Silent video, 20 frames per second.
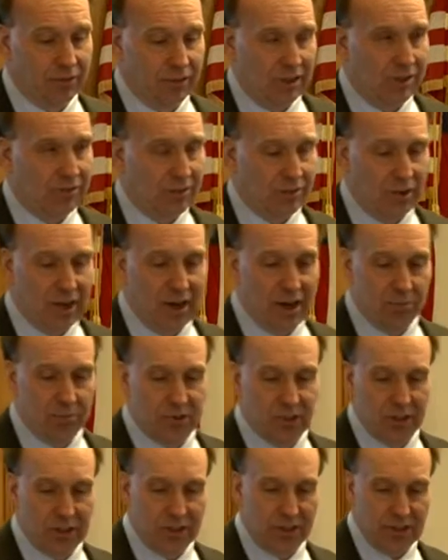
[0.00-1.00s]
even right up
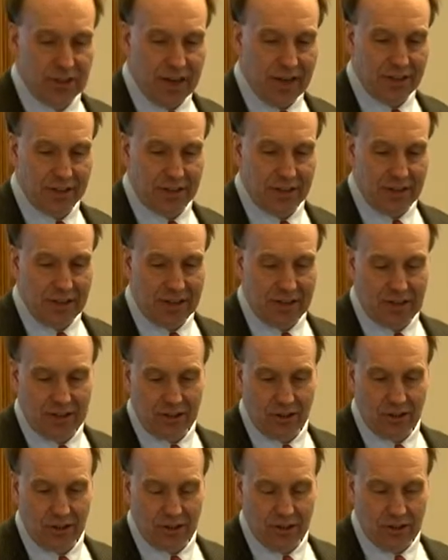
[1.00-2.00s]
to his death in
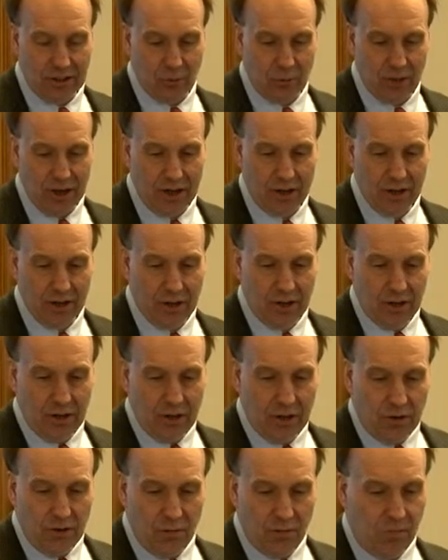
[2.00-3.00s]
nineteen thirty-one,
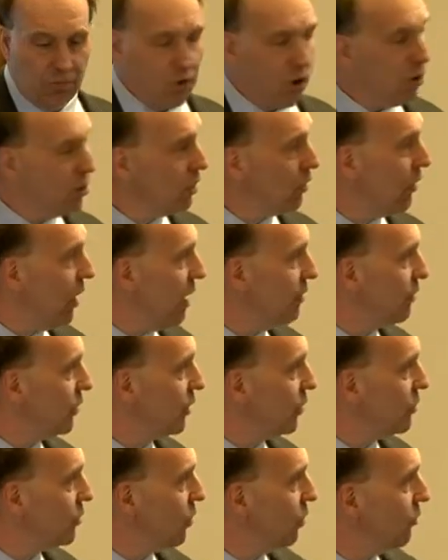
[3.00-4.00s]
photographing
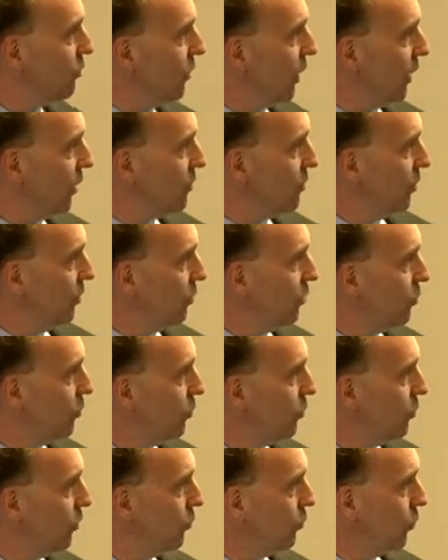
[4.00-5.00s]
snowflakes. So
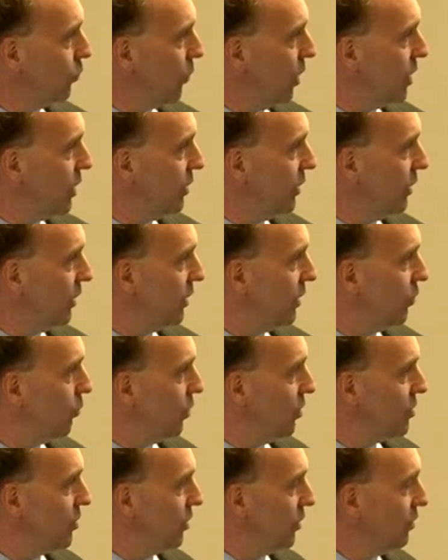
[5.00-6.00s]
the way he did it
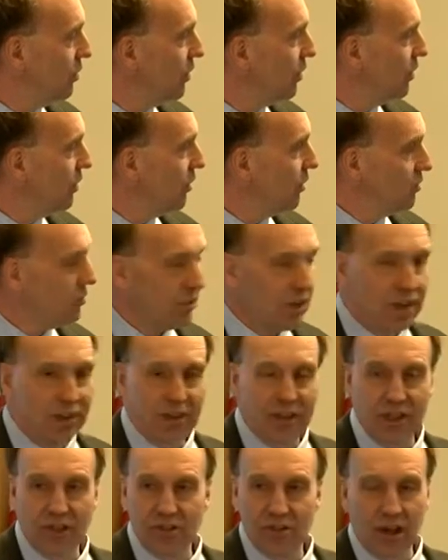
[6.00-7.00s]
was he set
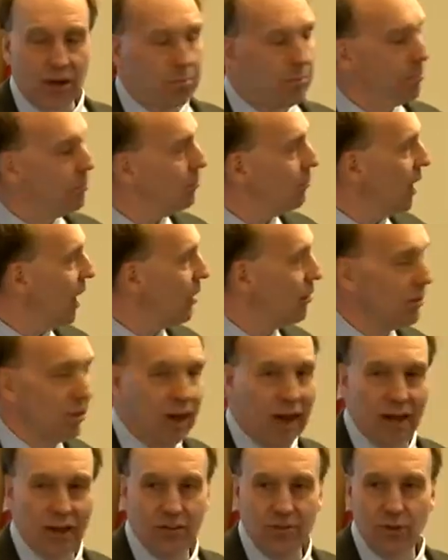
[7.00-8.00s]
things up out,
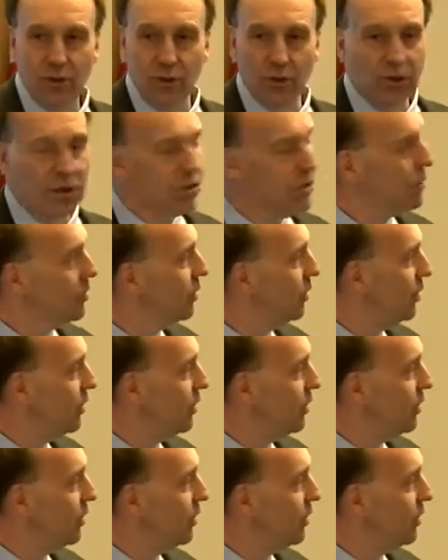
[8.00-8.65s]
out of doors.